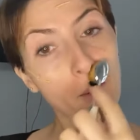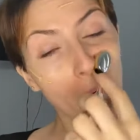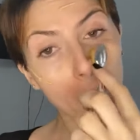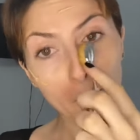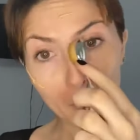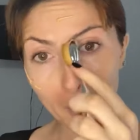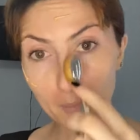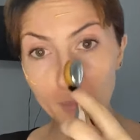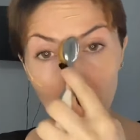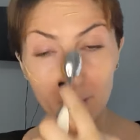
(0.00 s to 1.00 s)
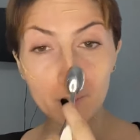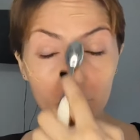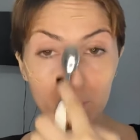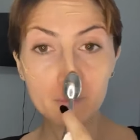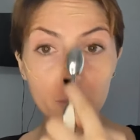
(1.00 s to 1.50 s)
I
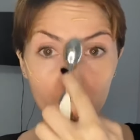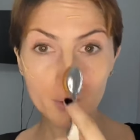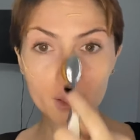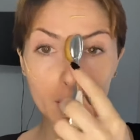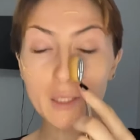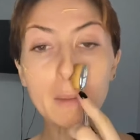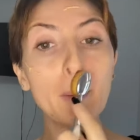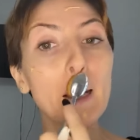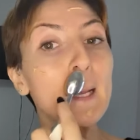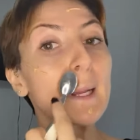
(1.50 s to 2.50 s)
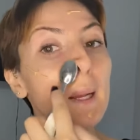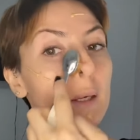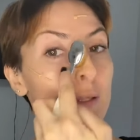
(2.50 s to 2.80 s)
don't want anybody